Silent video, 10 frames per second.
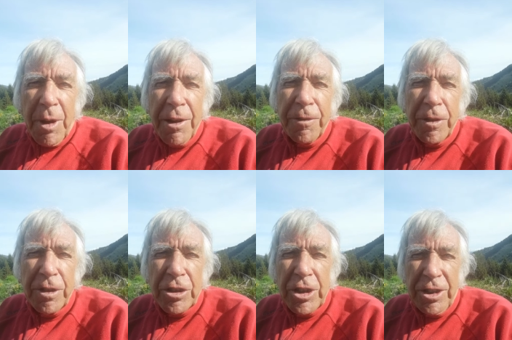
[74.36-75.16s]
My
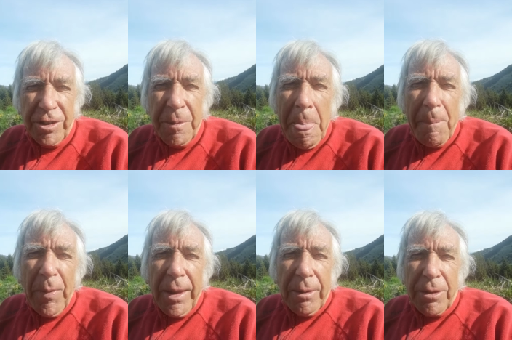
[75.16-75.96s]
first season
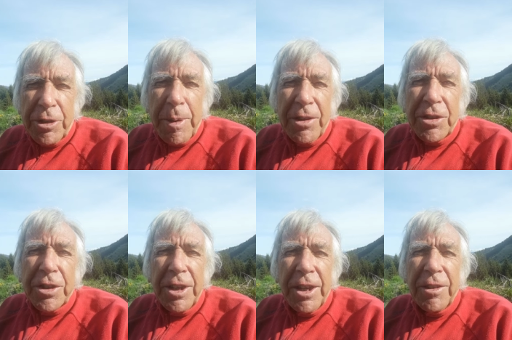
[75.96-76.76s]
was spent
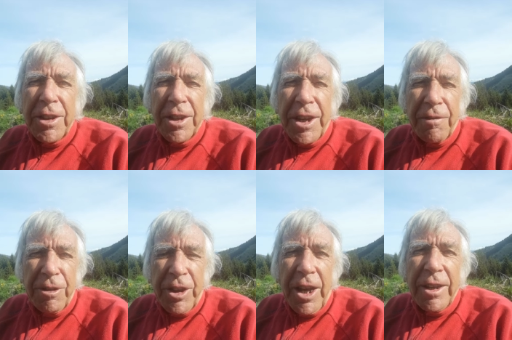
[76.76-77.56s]
skiing nearly
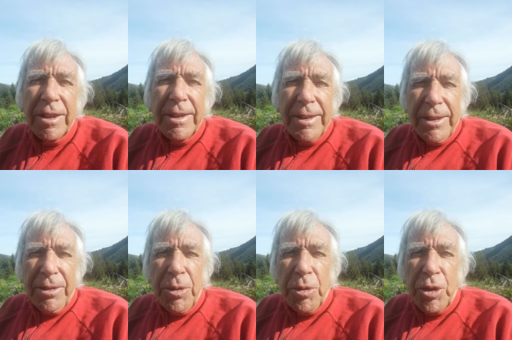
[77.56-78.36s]
every day
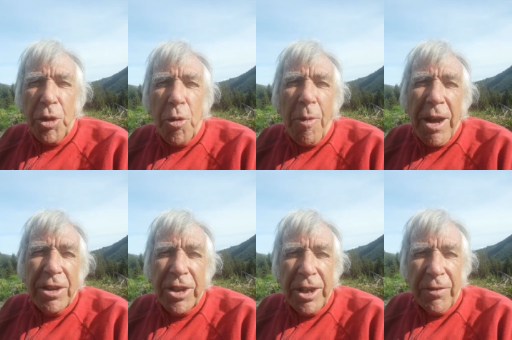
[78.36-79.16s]
using all my
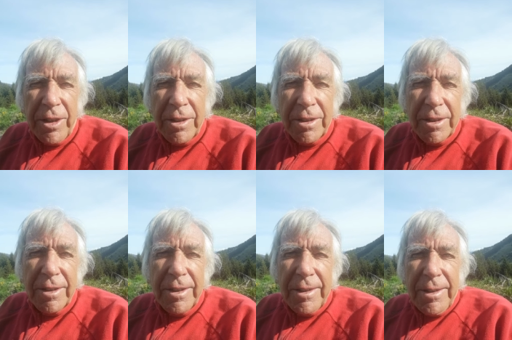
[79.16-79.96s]
savings
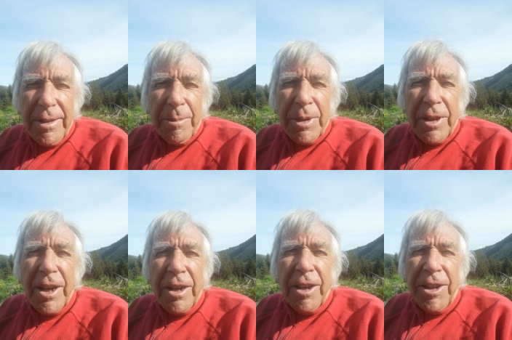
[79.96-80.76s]
but
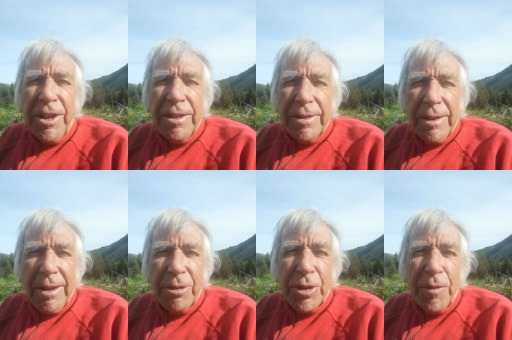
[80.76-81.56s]
luckily
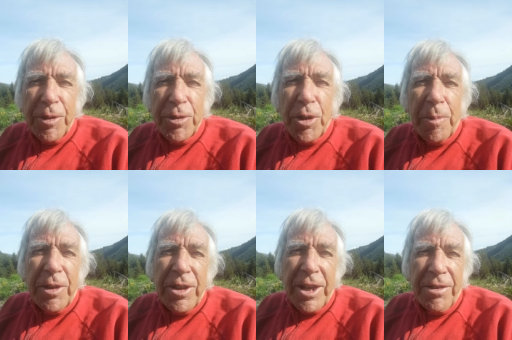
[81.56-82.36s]
I was offered a job
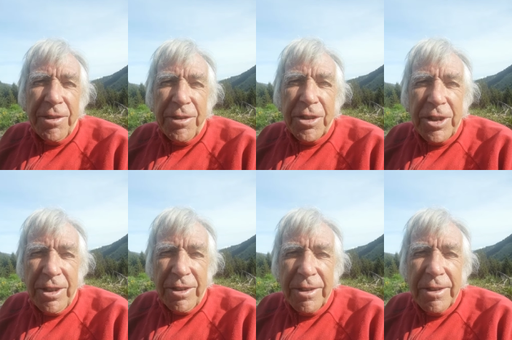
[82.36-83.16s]
at the end of the
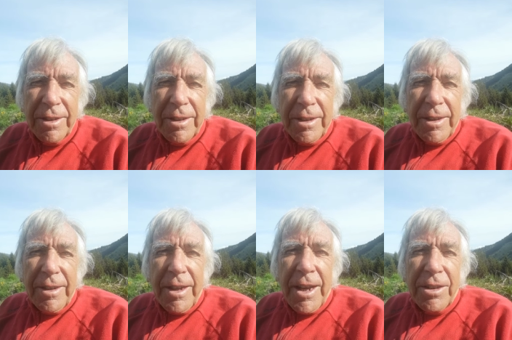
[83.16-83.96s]
season
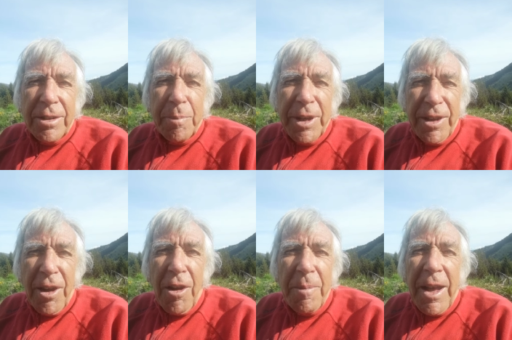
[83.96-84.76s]
as
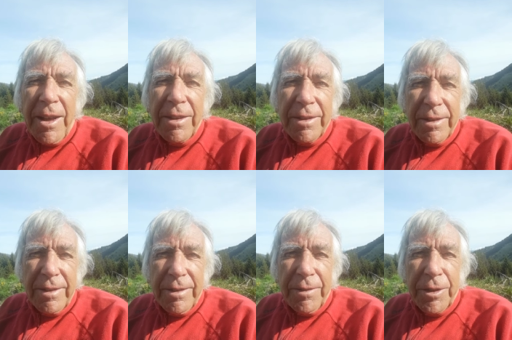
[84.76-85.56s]
PR man
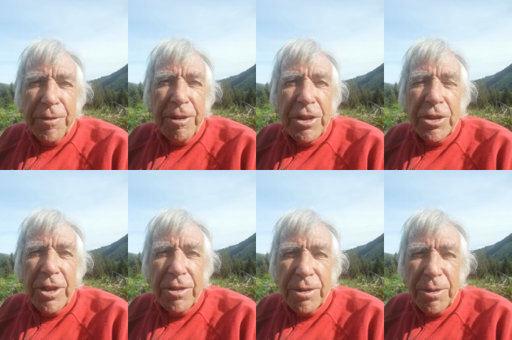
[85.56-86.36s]
for the French
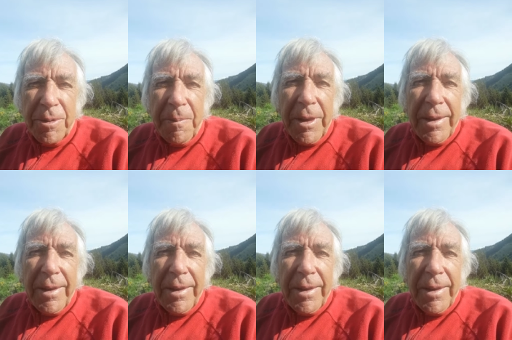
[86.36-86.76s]
ski school.